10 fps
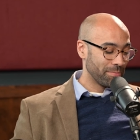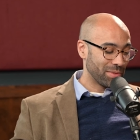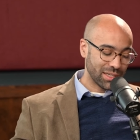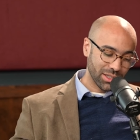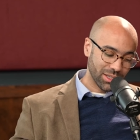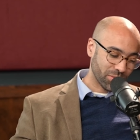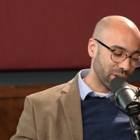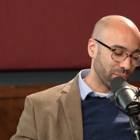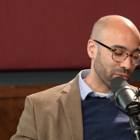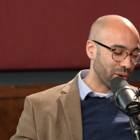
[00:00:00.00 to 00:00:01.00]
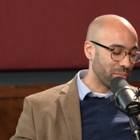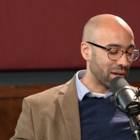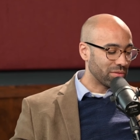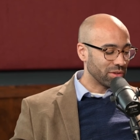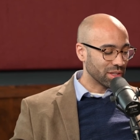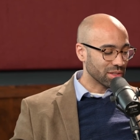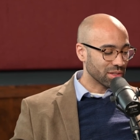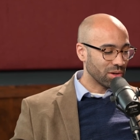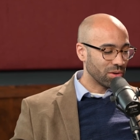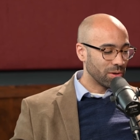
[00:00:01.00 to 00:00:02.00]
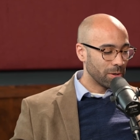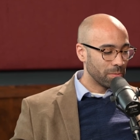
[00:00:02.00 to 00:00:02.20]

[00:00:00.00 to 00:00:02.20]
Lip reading: It's not just freedom from bad feelings though.